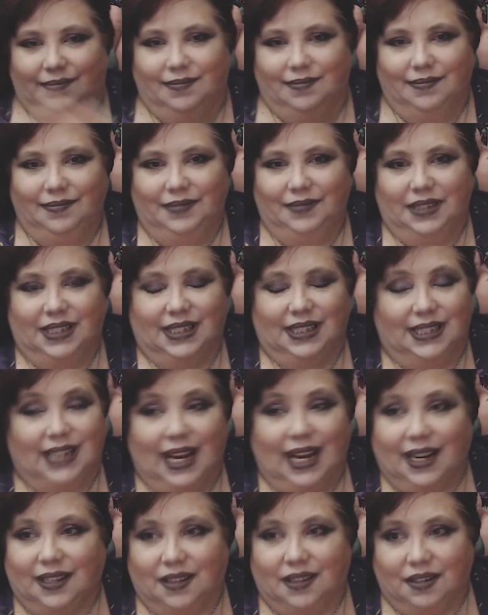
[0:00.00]

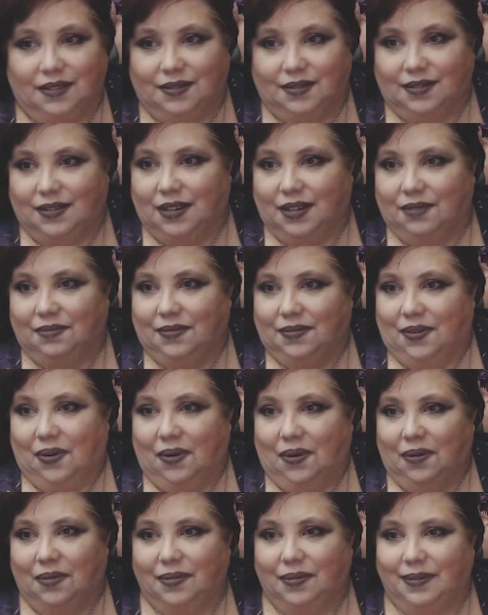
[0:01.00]
the
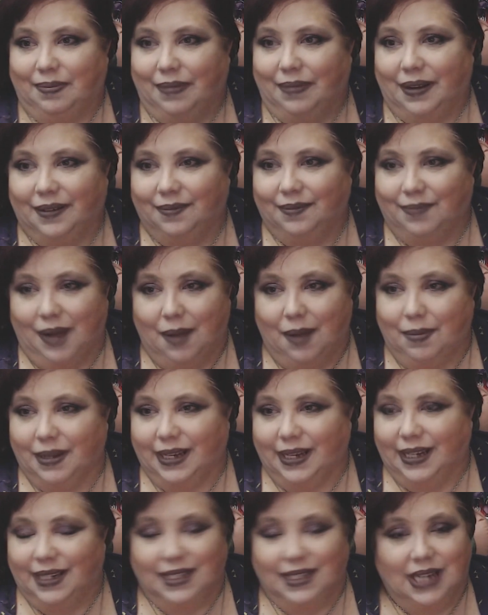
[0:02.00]
whole
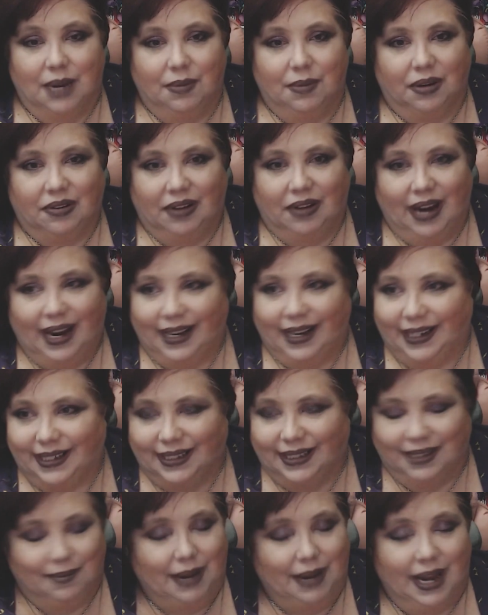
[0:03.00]
Republican, Democratic,
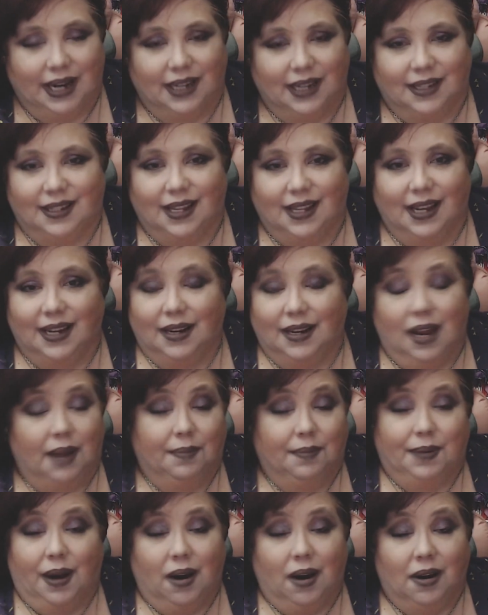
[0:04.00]
and MAGA thing
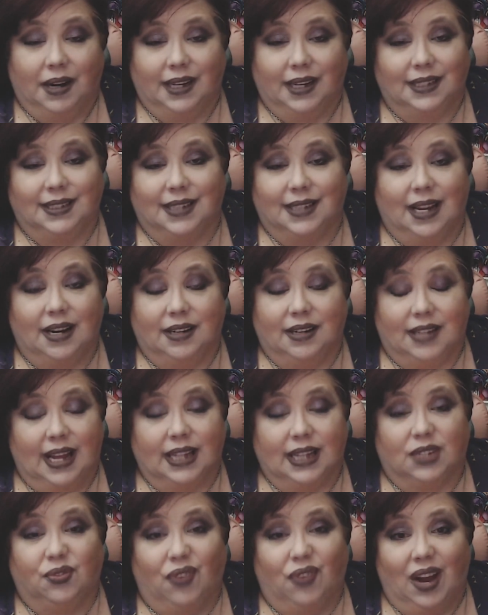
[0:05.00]
parties.
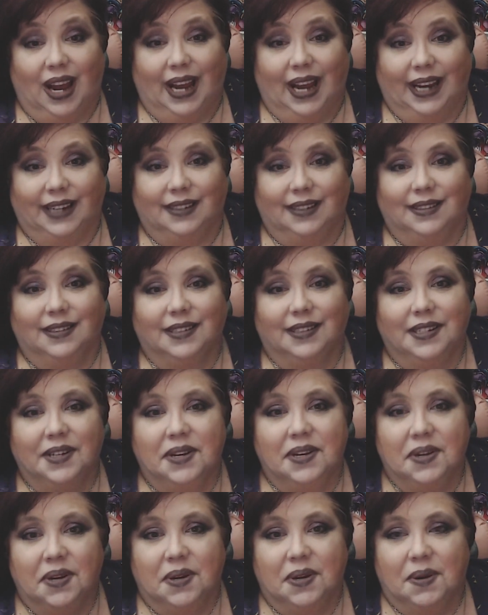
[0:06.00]
That's fine.
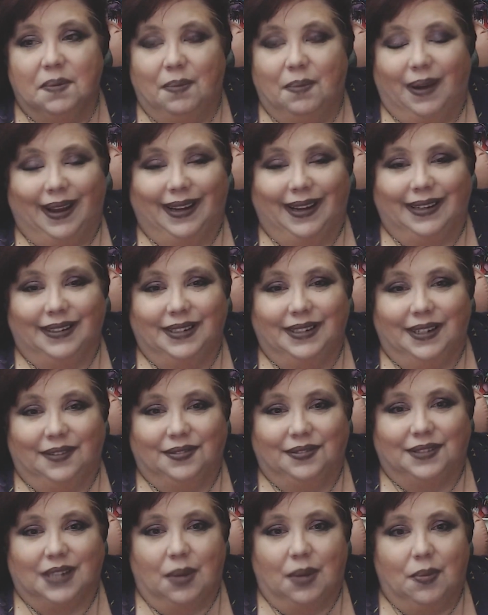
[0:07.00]
But
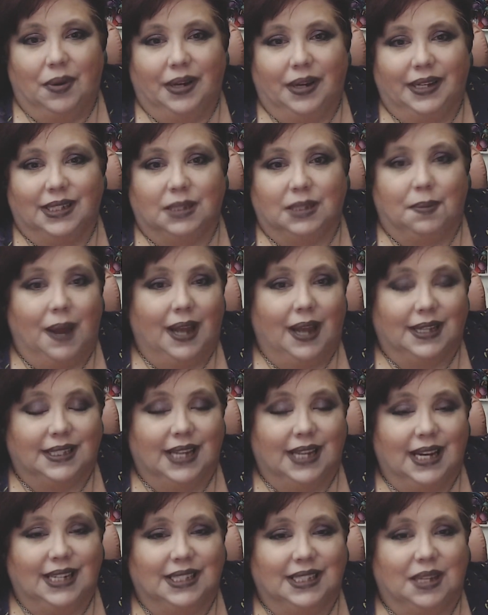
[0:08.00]
if someone is about
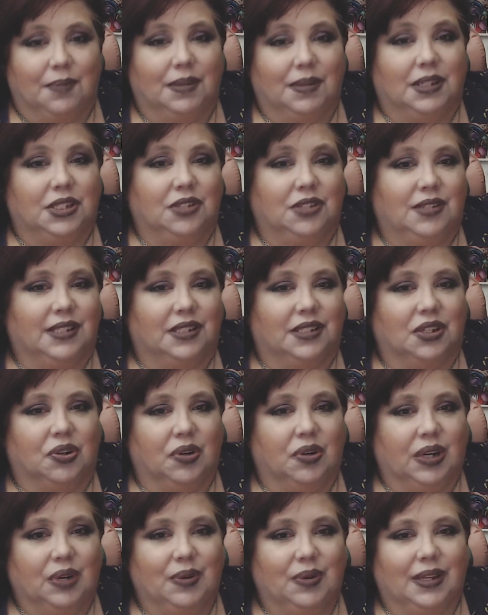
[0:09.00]
saying something that you
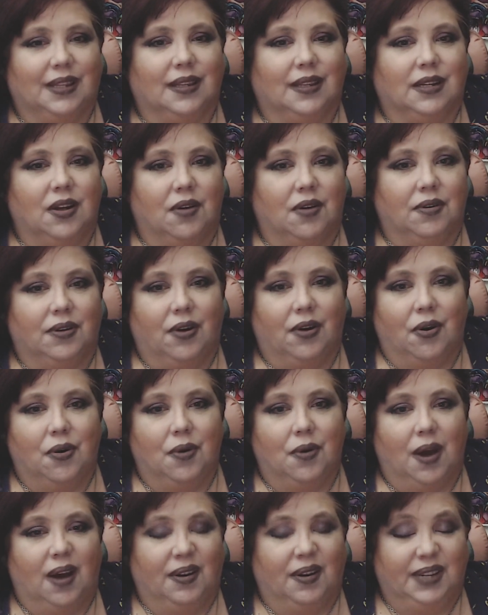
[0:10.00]
disagree with, don't
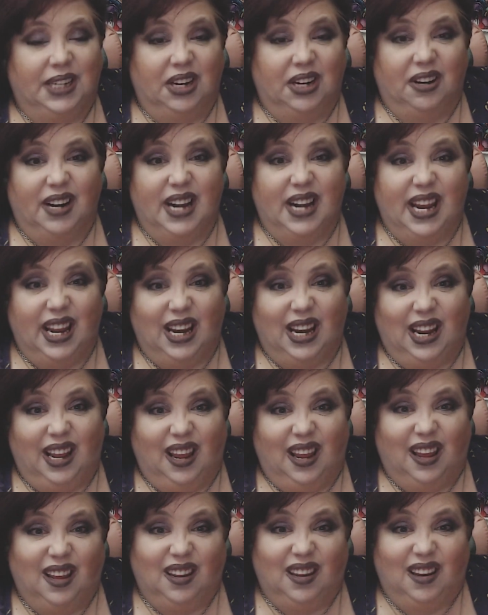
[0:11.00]
go, "Oh, you're an
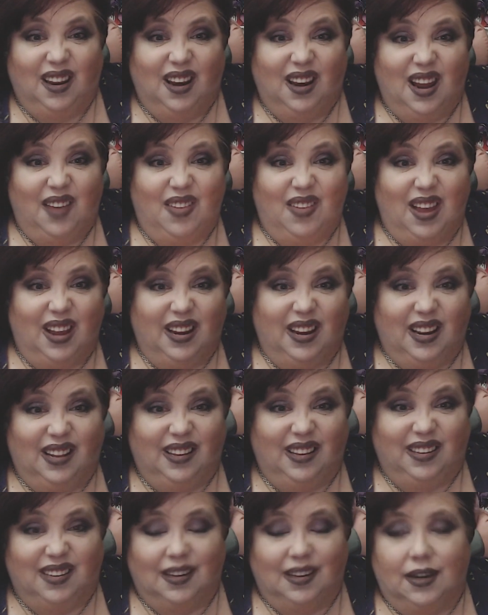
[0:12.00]
idiot, and I'm not gonna
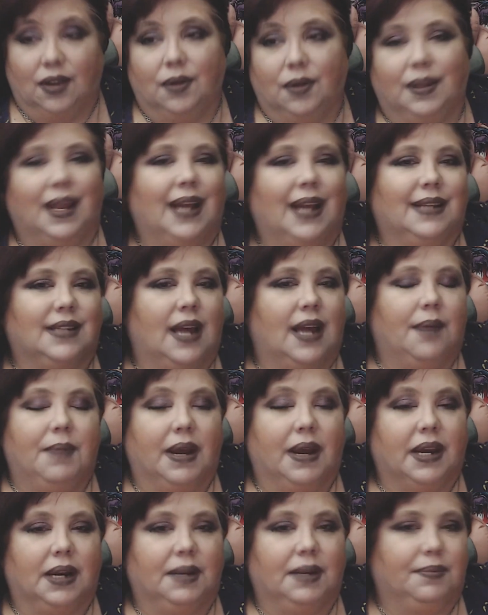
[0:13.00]
listen to you." I'm
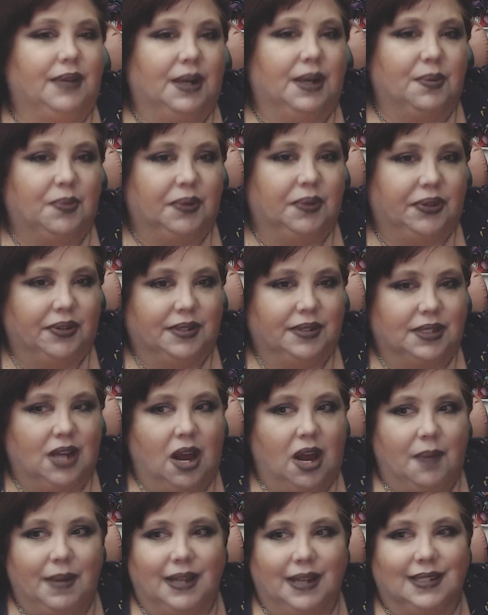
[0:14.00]
not gonna put up with those
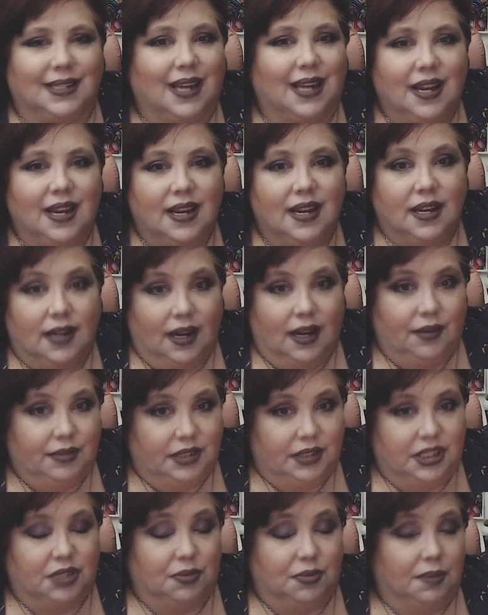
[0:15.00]
comments. And we'll
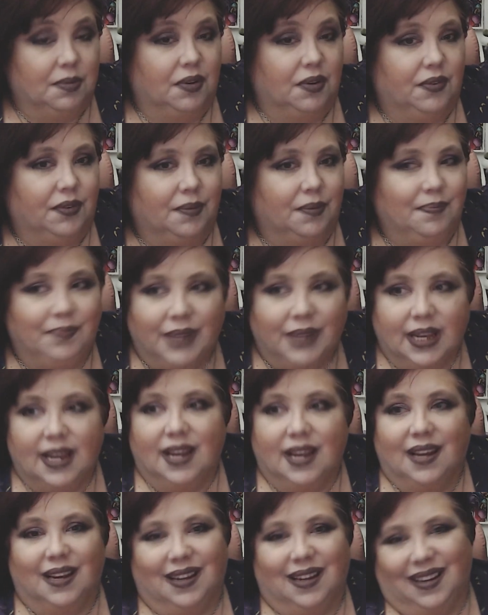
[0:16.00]
just remove them.
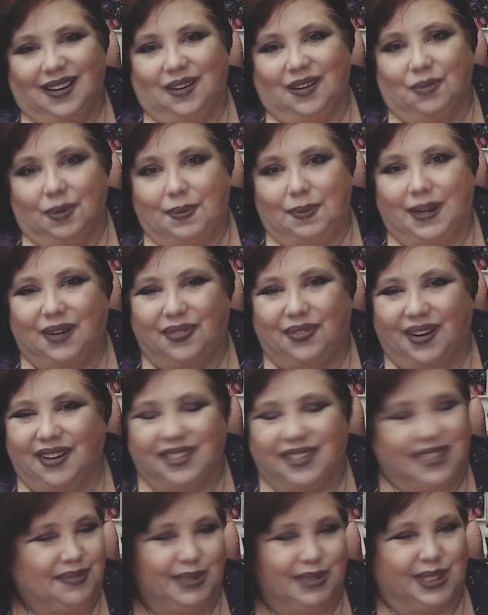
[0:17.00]
And repeat
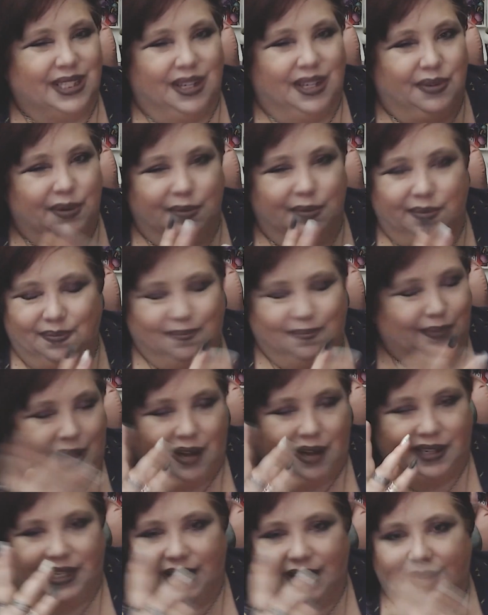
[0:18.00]
offenders, I'm just gonna
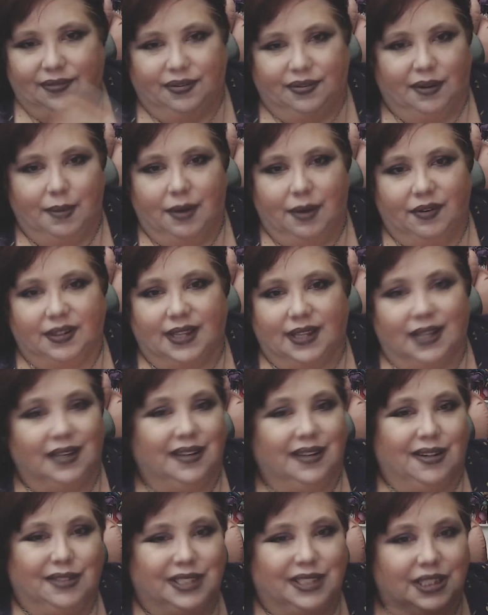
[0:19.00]
block you from everything.
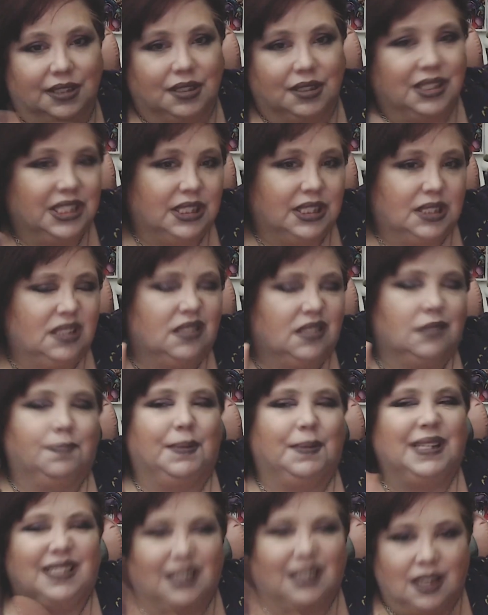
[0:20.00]
You know, just
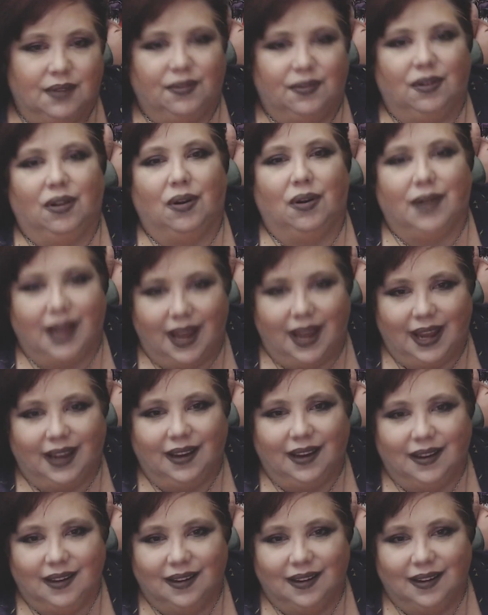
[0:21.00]
be civil, okay?